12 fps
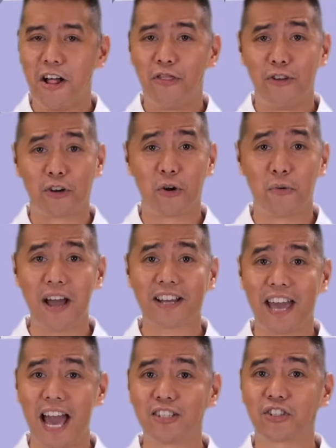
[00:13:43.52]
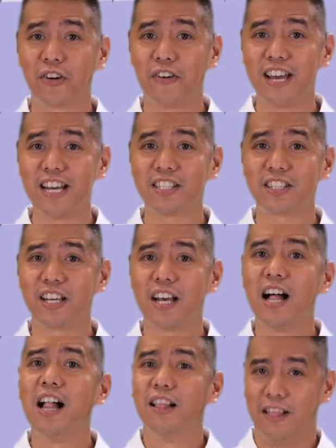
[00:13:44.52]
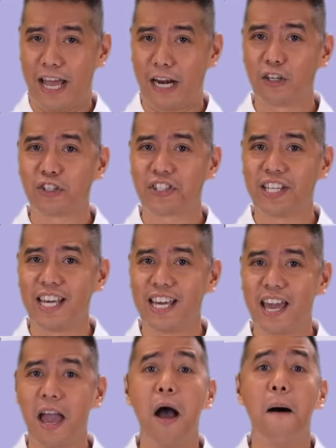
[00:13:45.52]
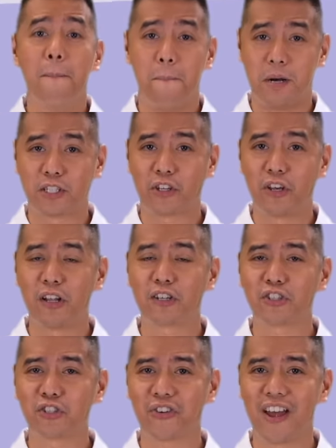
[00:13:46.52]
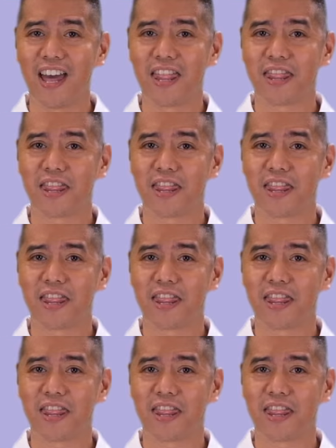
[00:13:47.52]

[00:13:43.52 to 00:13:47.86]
The correct answer is letter C, muscular strength.